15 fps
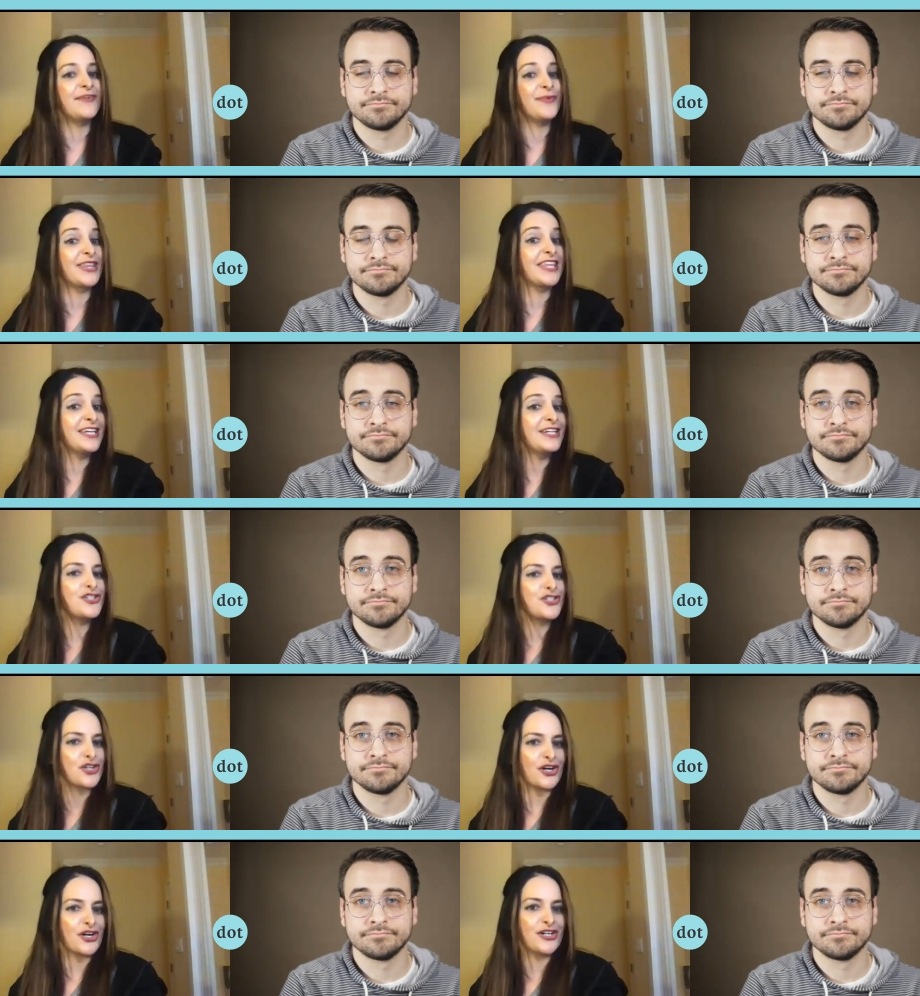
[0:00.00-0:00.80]
Speaker 1: within
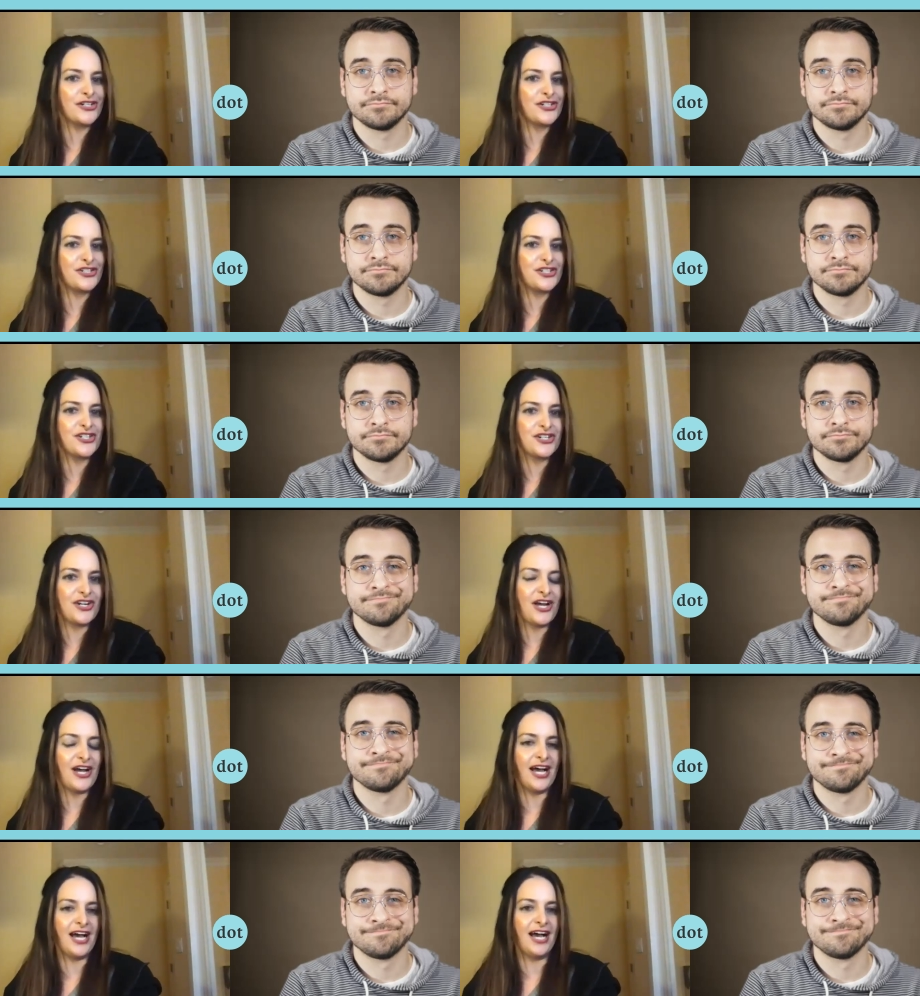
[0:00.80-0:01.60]
church,
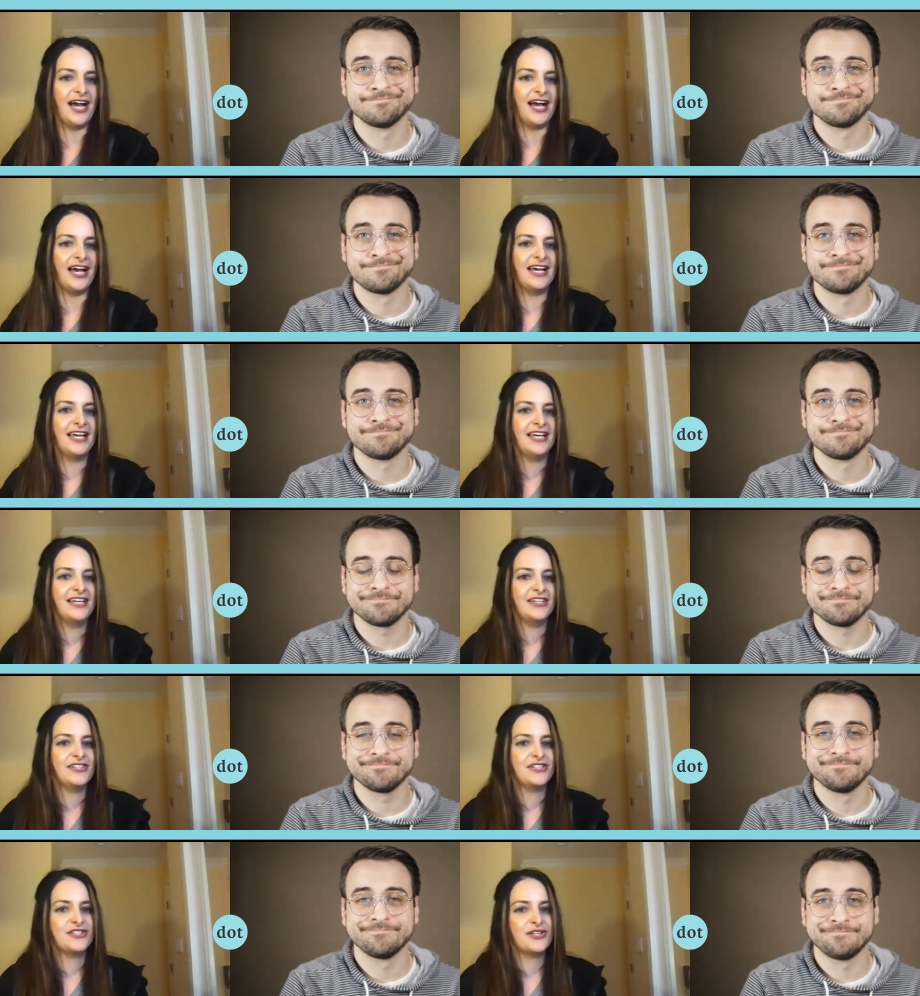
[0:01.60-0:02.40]
uh,
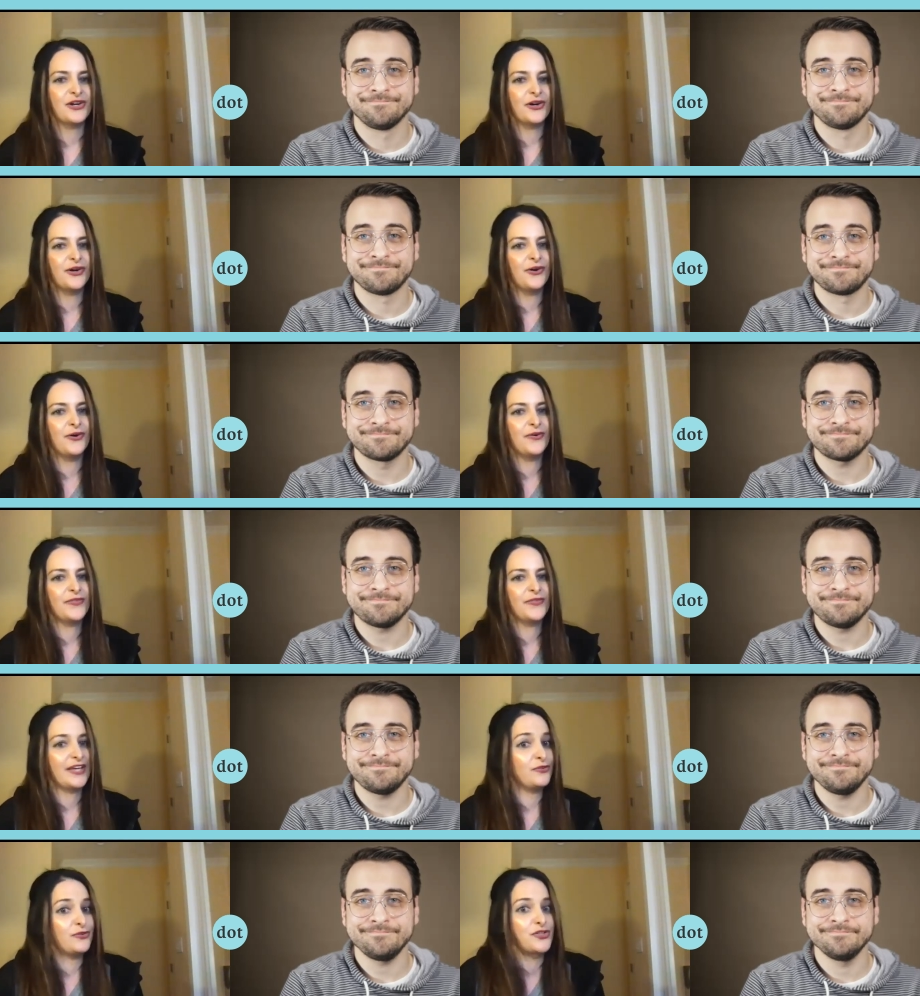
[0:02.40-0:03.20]
so
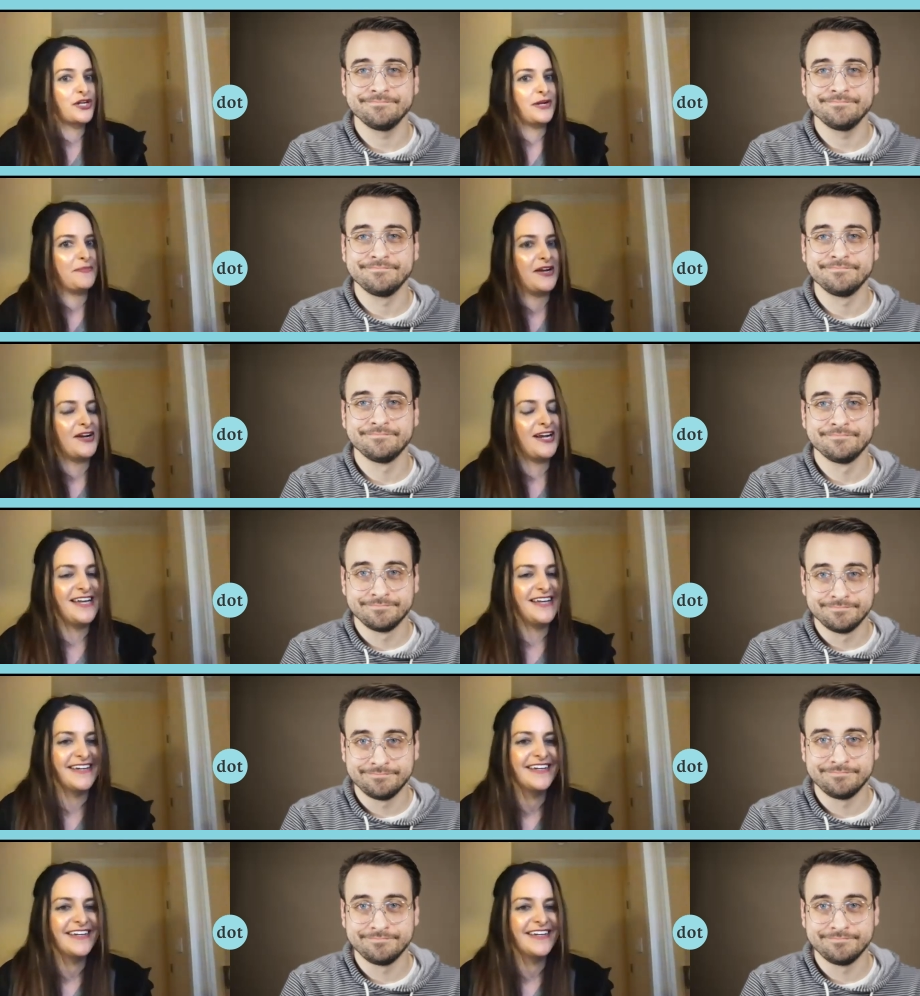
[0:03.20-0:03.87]
that you shouldn't marry,